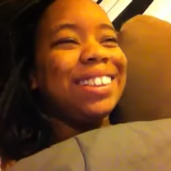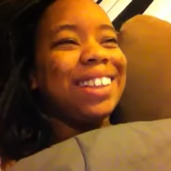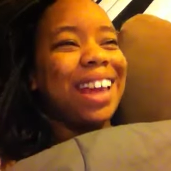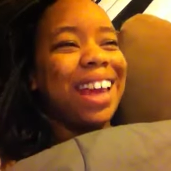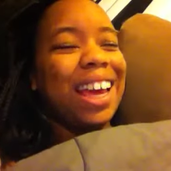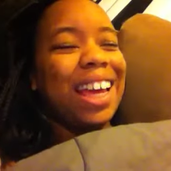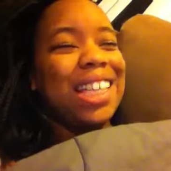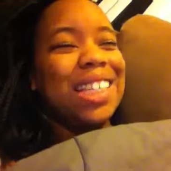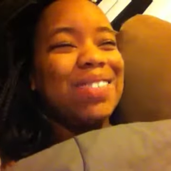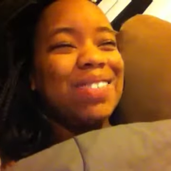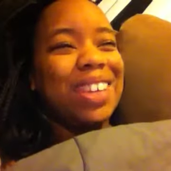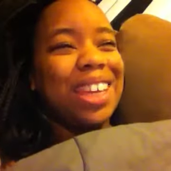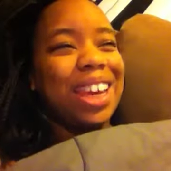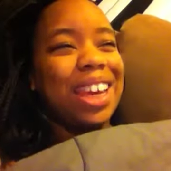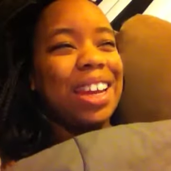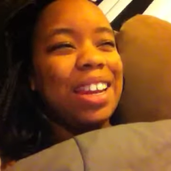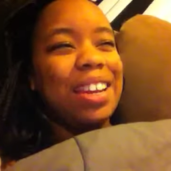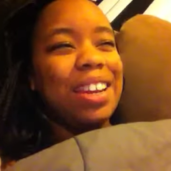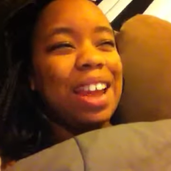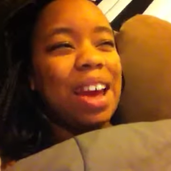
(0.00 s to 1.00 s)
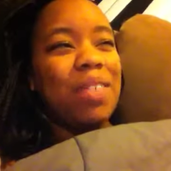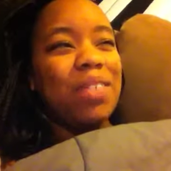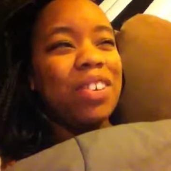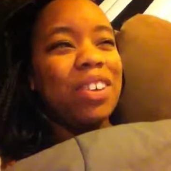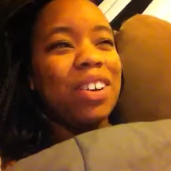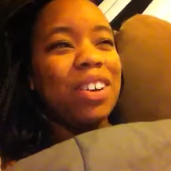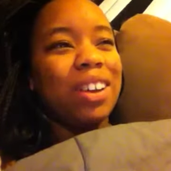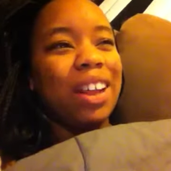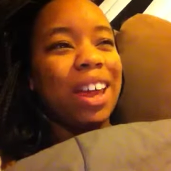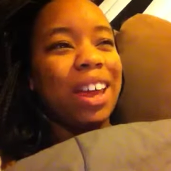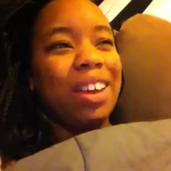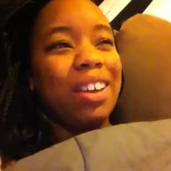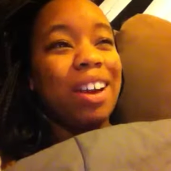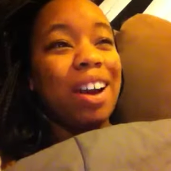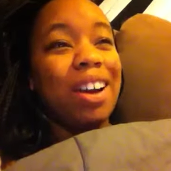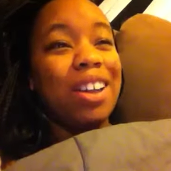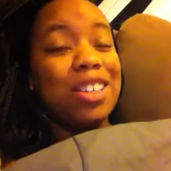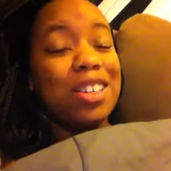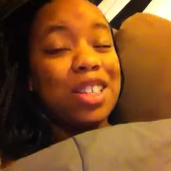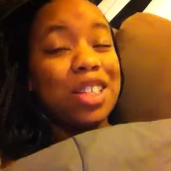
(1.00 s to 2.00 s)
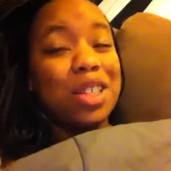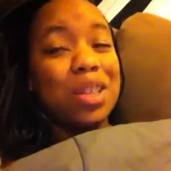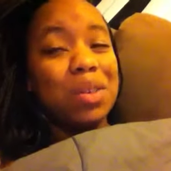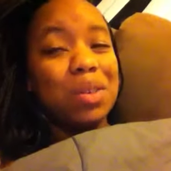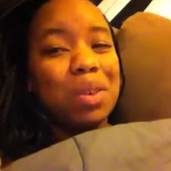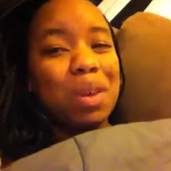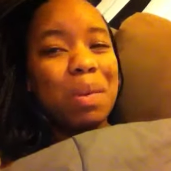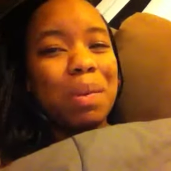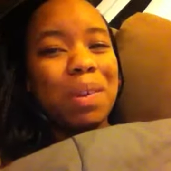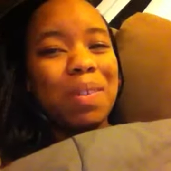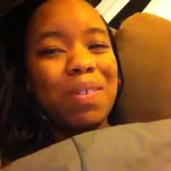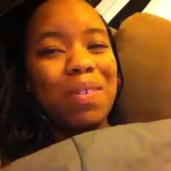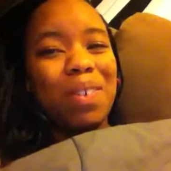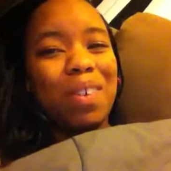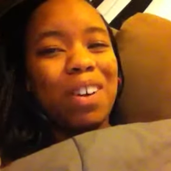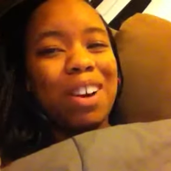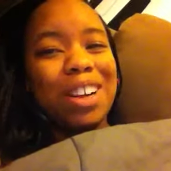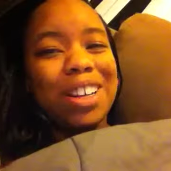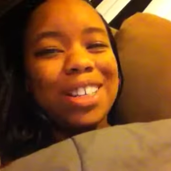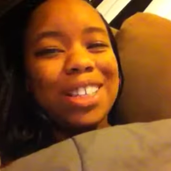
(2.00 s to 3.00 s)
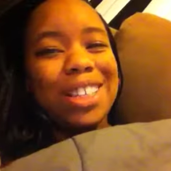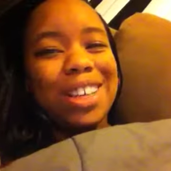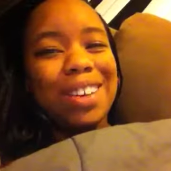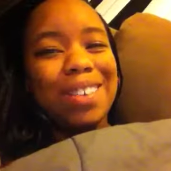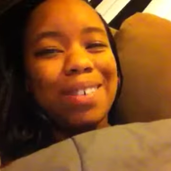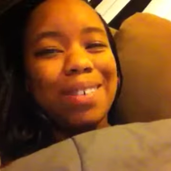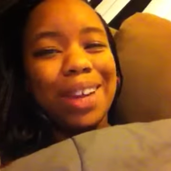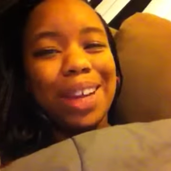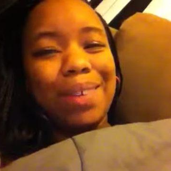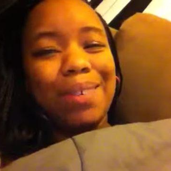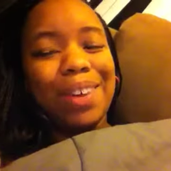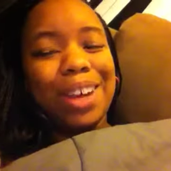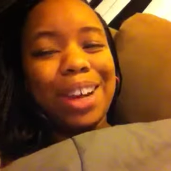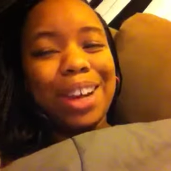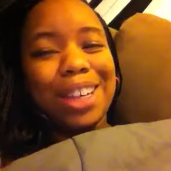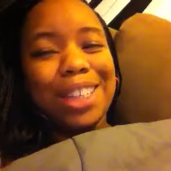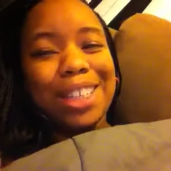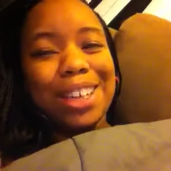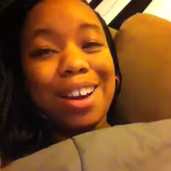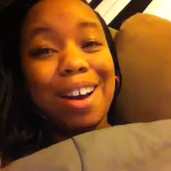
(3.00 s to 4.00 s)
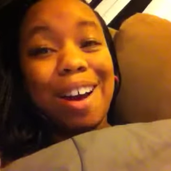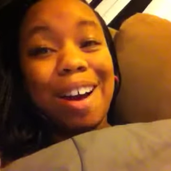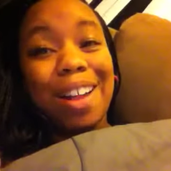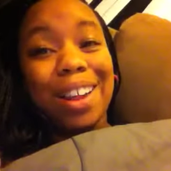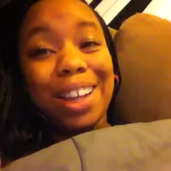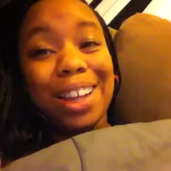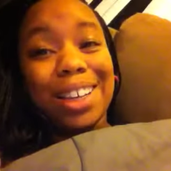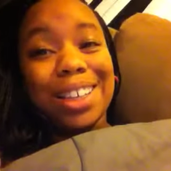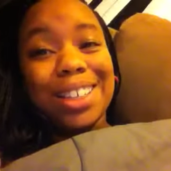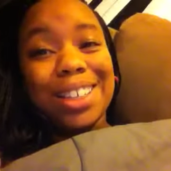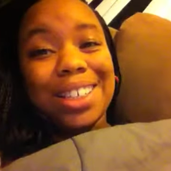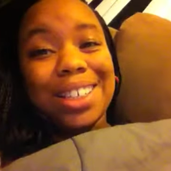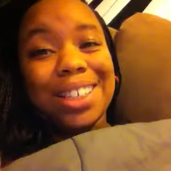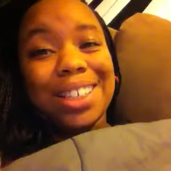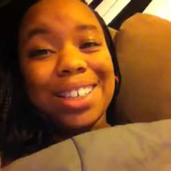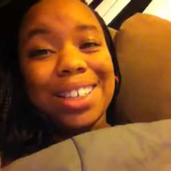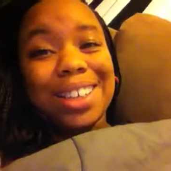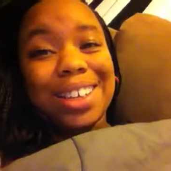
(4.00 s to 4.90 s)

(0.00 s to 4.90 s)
husband, he had never like gone to school before, so when he went to college,